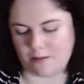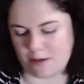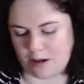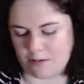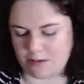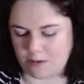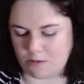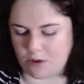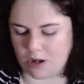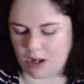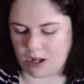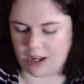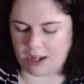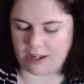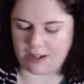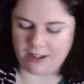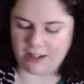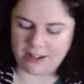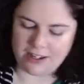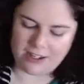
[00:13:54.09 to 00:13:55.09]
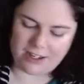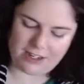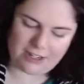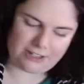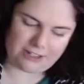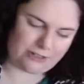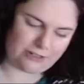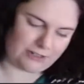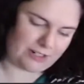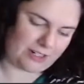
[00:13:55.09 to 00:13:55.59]
might be why
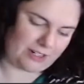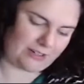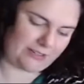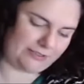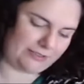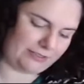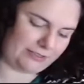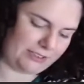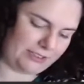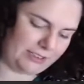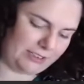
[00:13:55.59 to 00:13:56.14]
I don't have